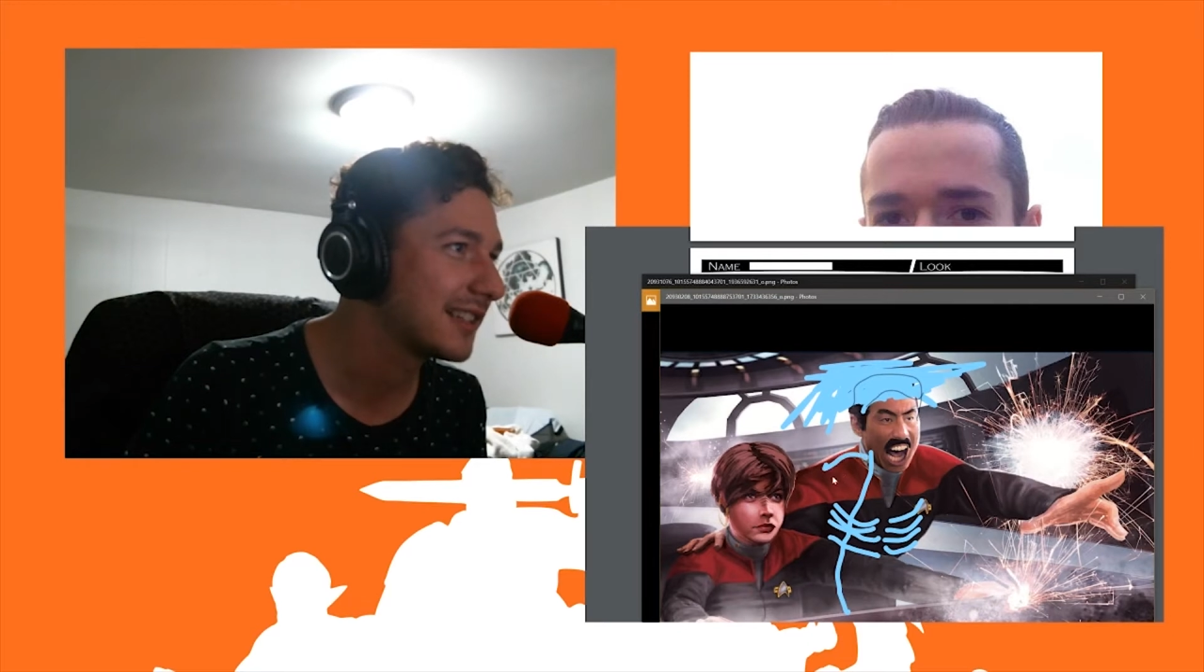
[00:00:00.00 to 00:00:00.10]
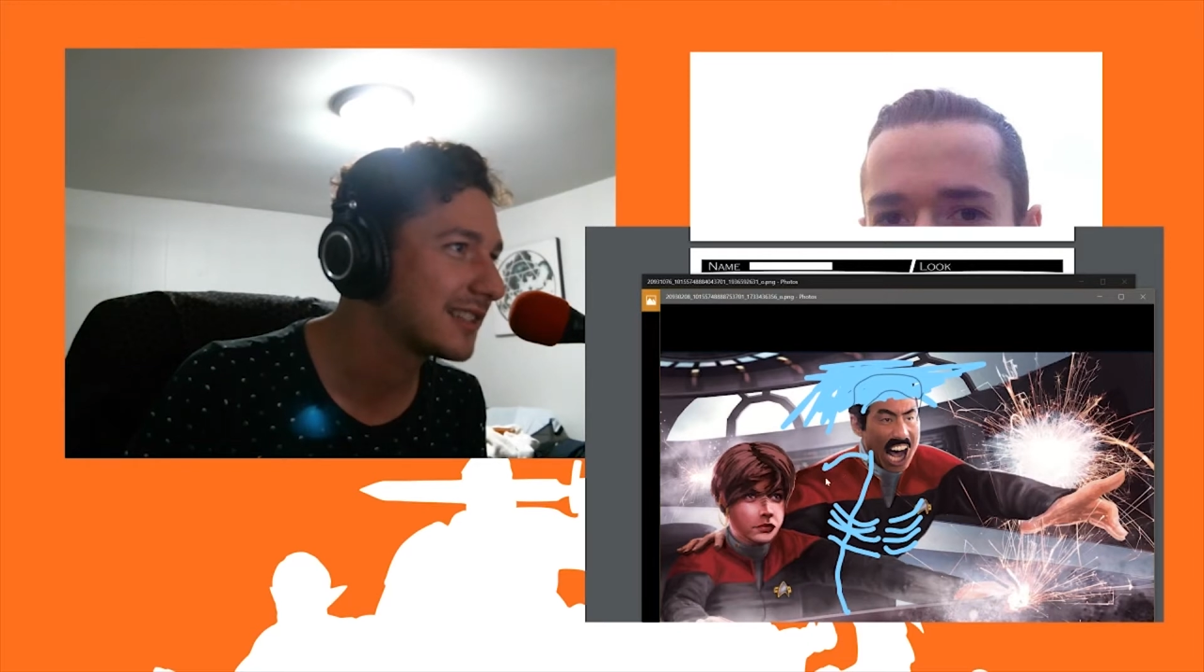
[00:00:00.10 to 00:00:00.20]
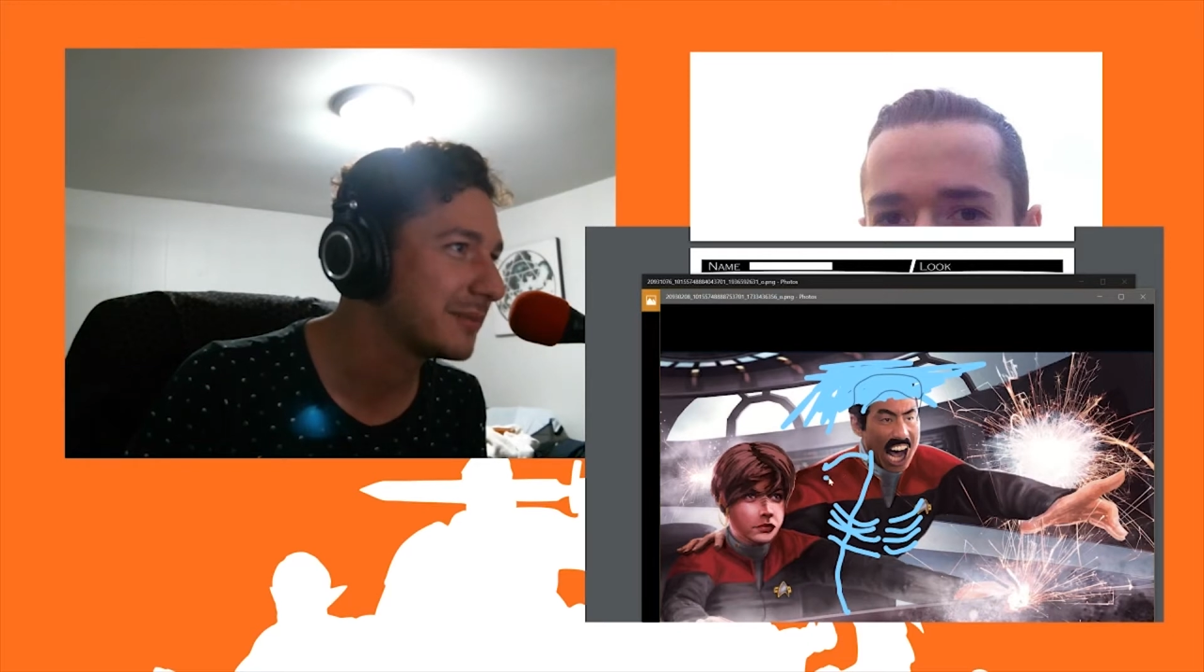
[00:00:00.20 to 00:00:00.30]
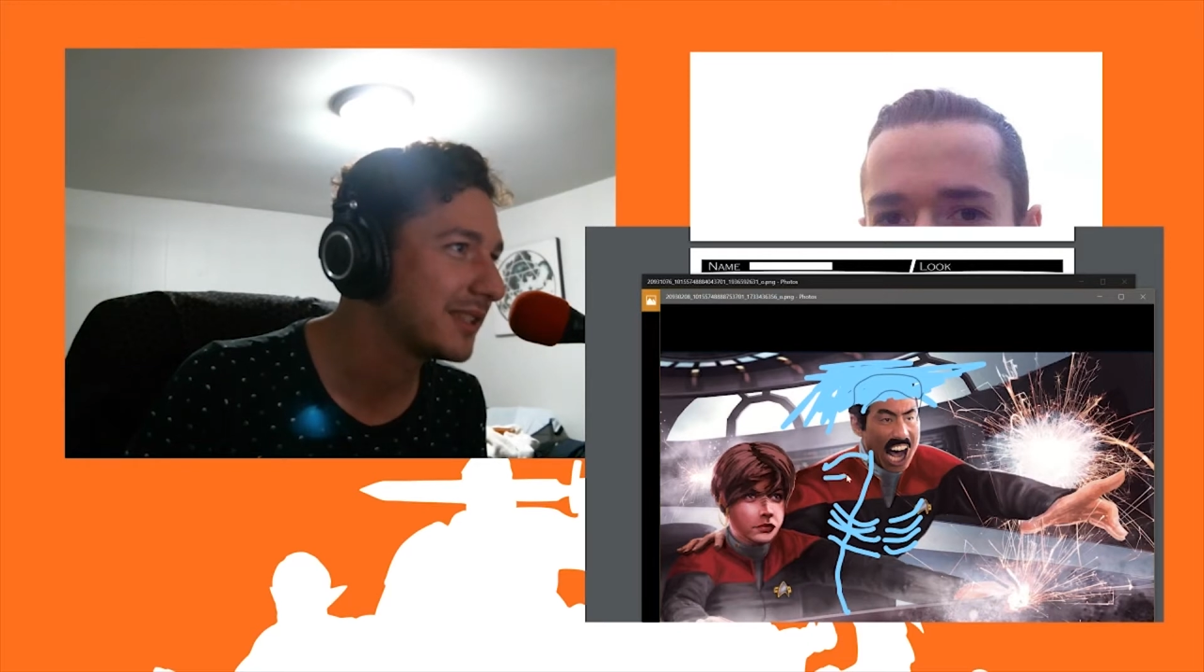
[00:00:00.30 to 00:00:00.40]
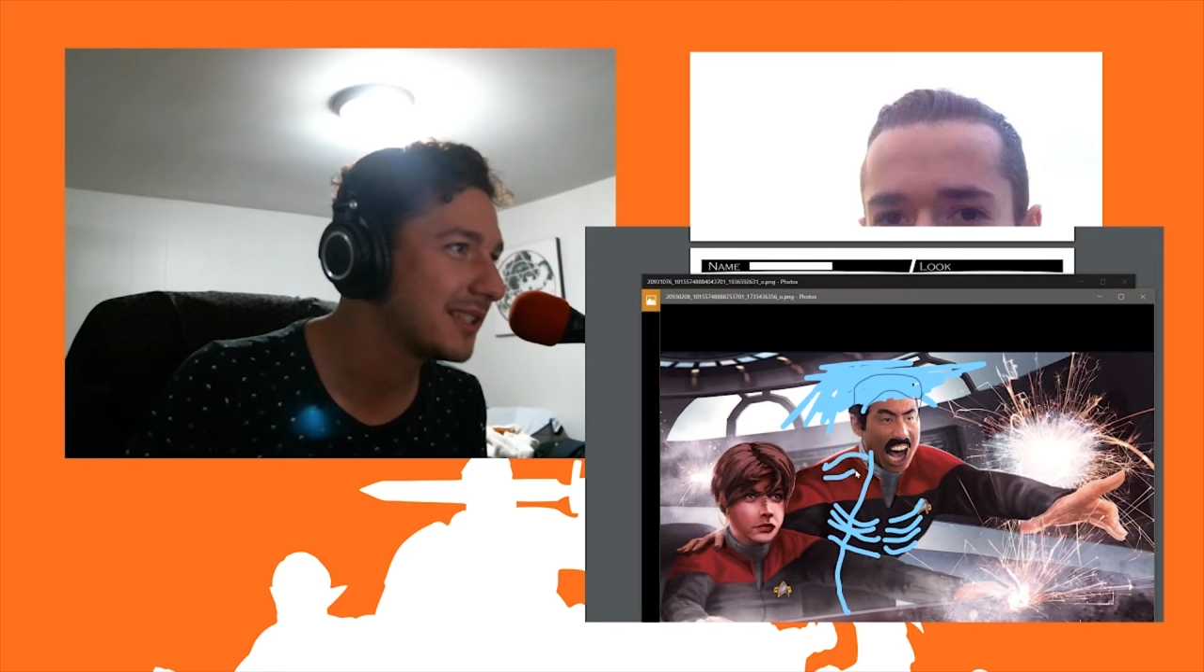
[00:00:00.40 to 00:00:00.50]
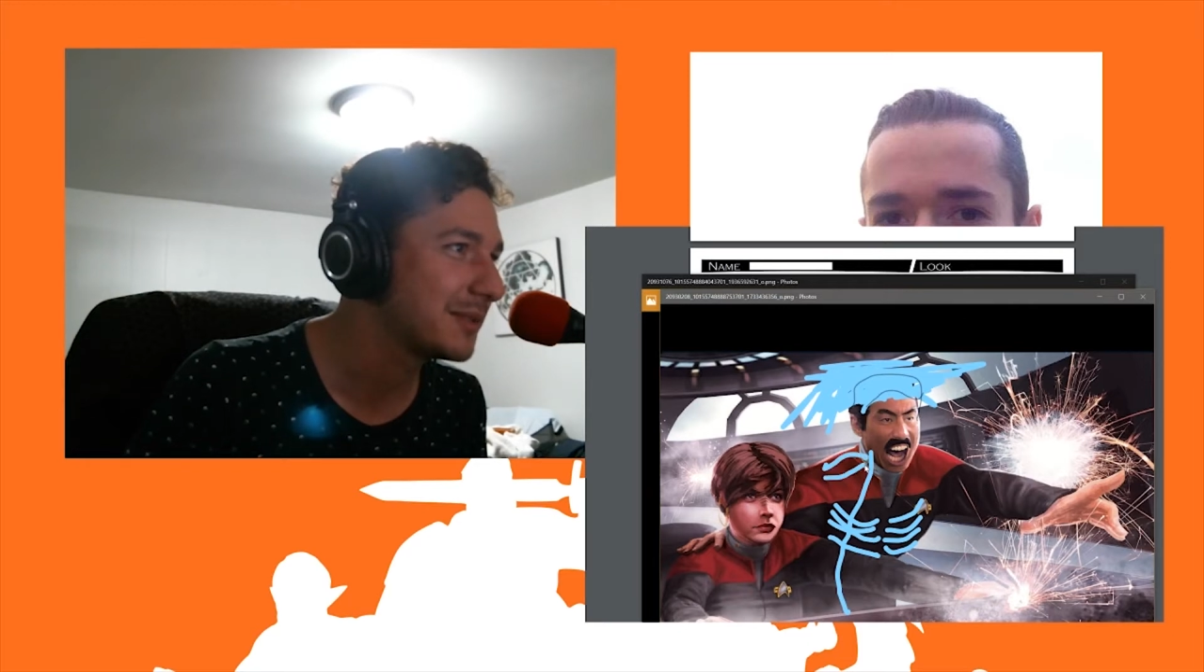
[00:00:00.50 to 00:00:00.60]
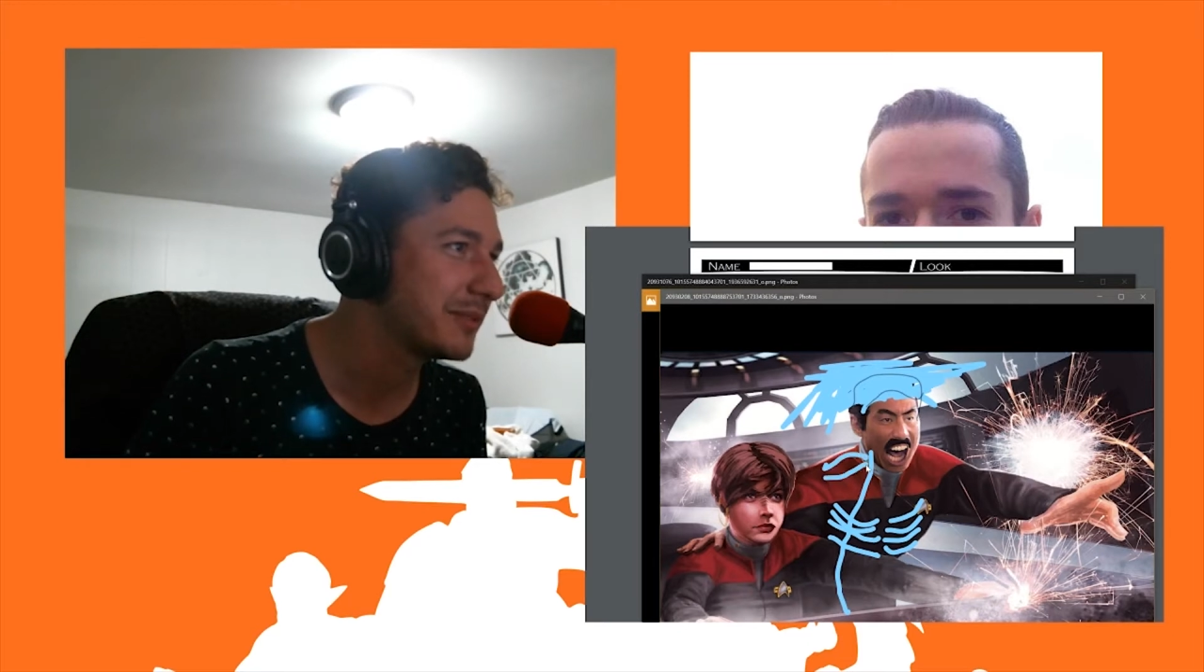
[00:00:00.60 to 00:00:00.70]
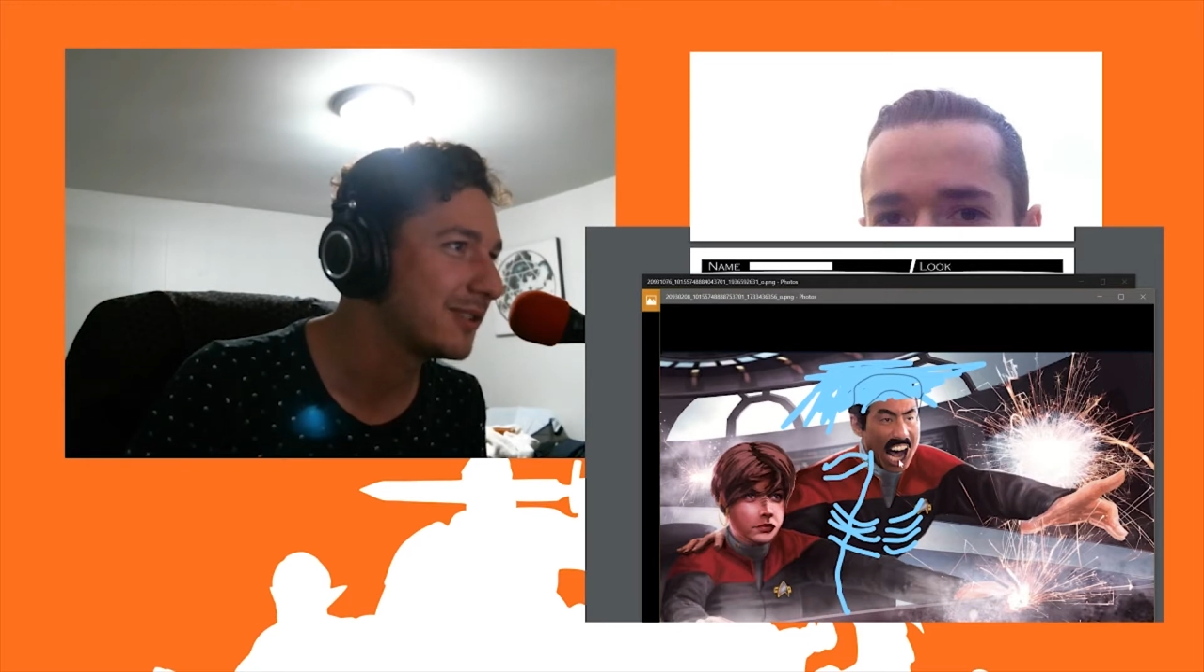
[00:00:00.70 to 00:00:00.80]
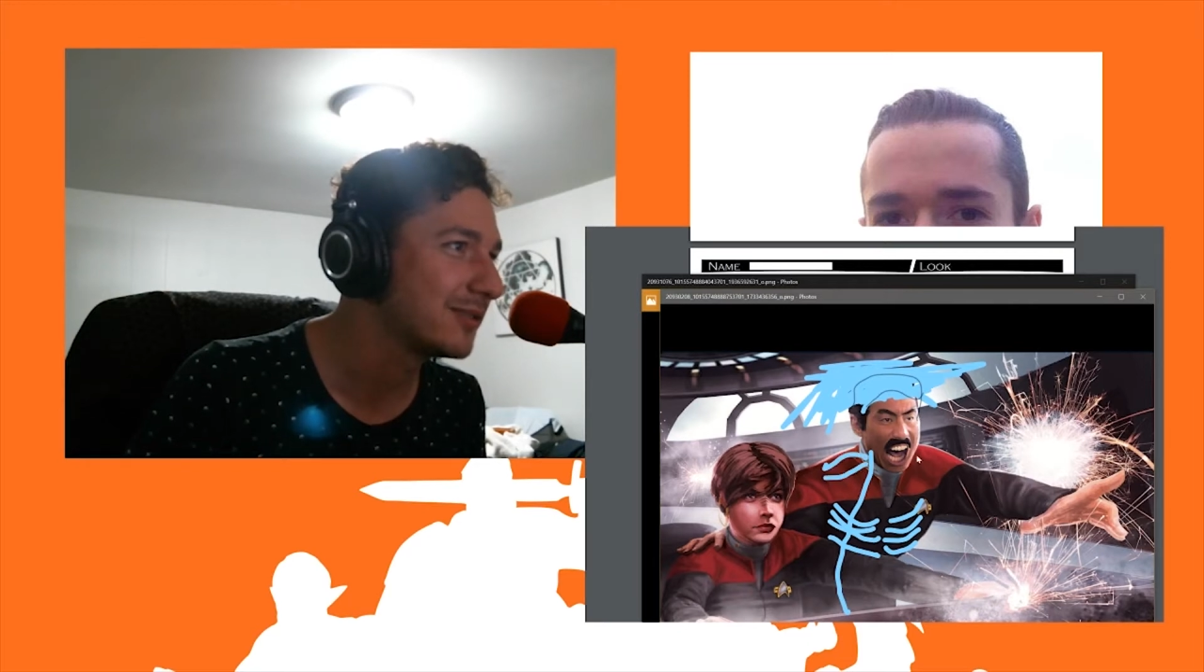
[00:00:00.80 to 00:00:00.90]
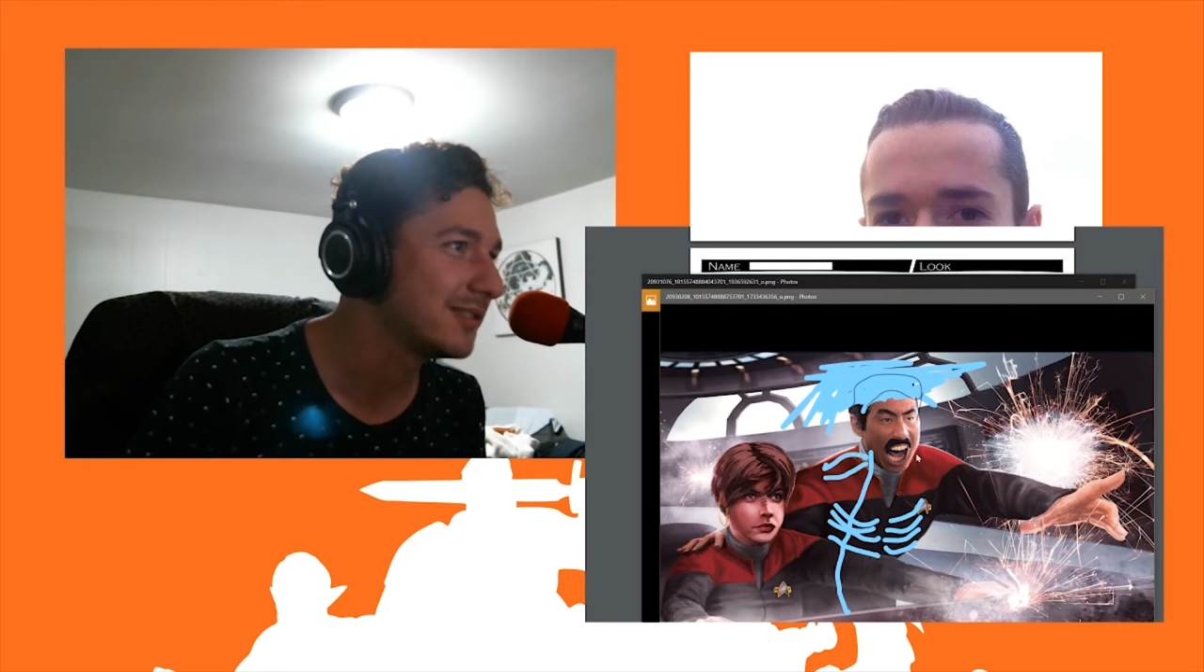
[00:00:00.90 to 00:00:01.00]
some of these
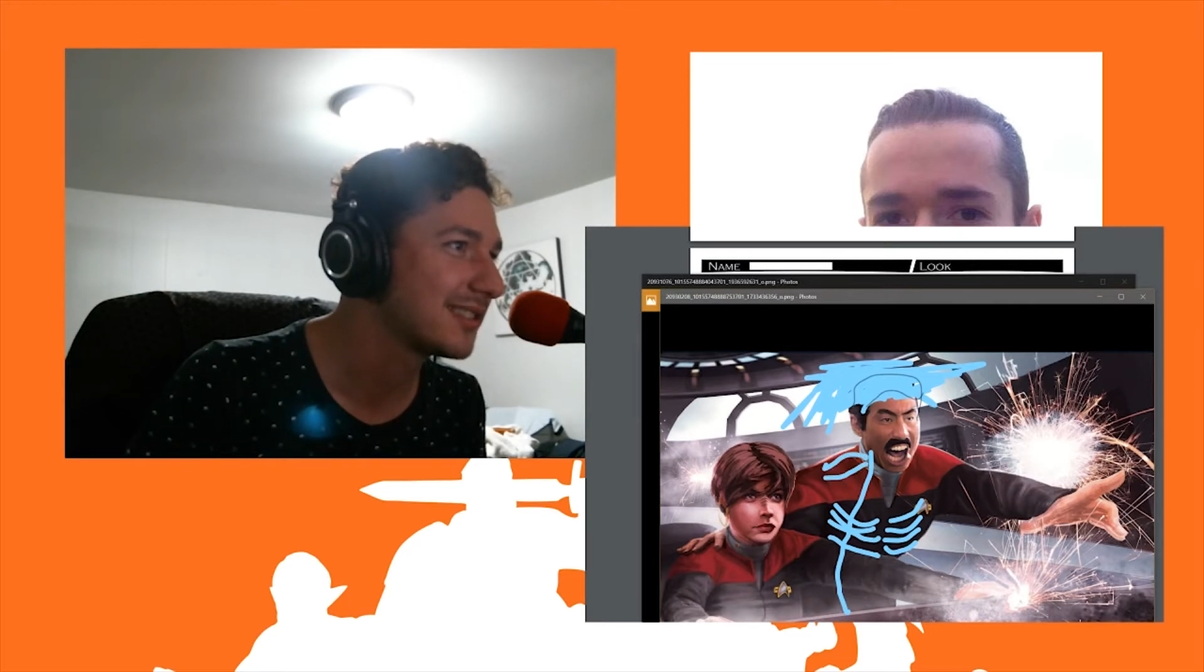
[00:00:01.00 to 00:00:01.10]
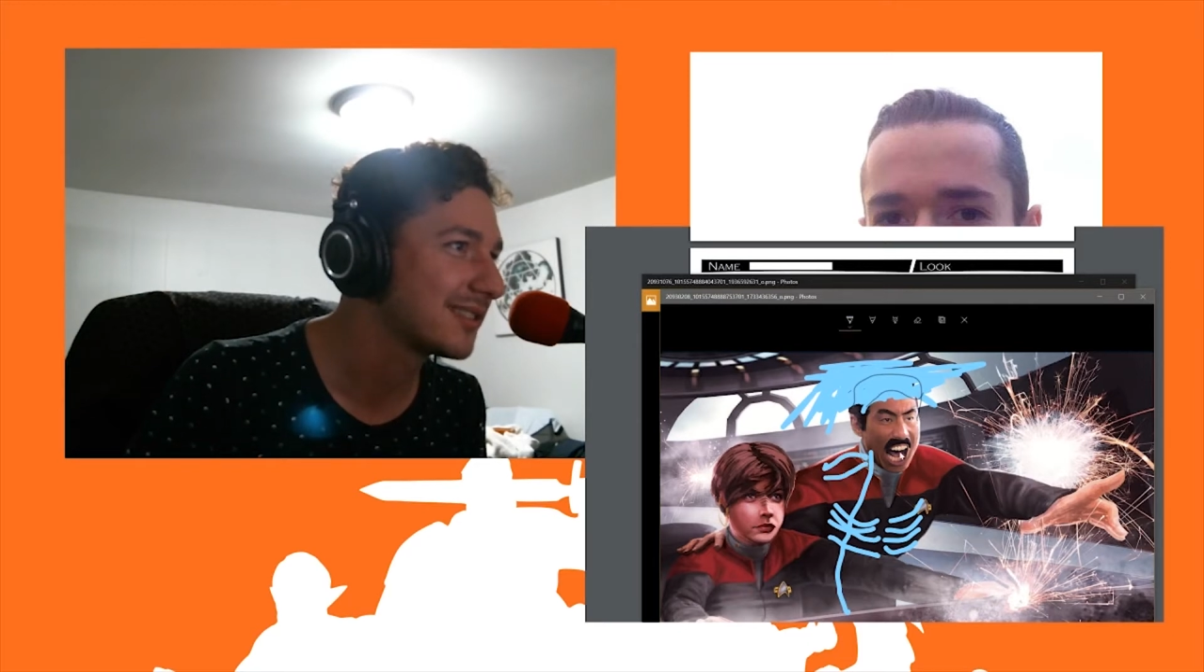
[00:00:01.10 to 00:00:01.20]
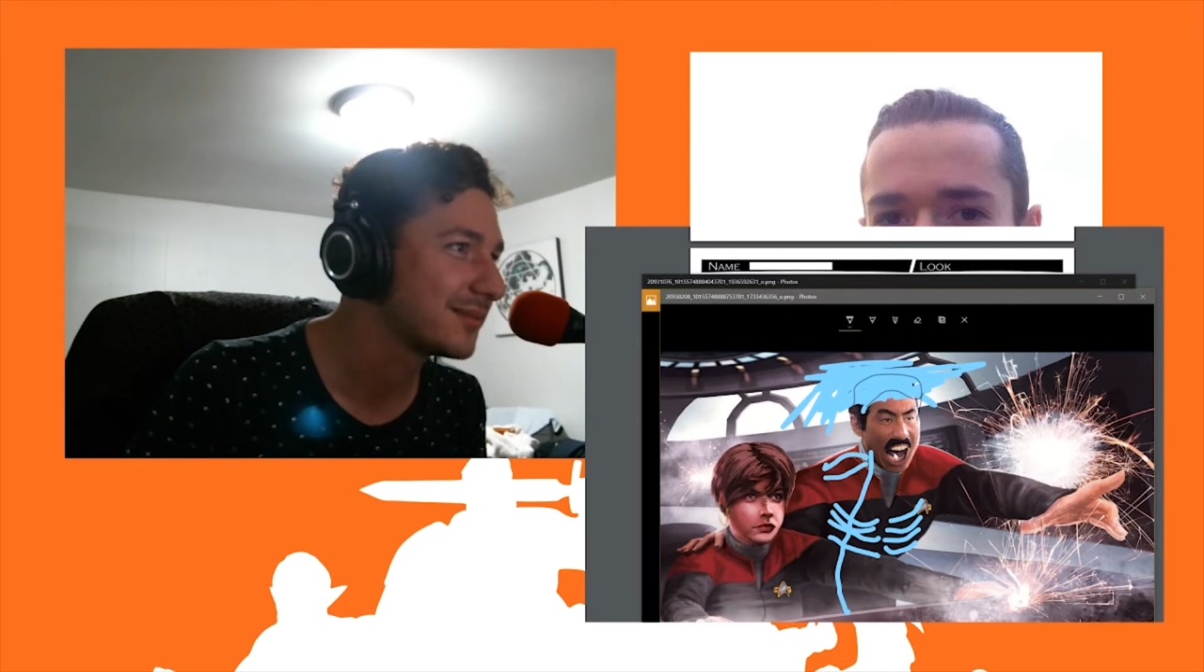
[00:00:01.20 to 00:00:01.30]
bones.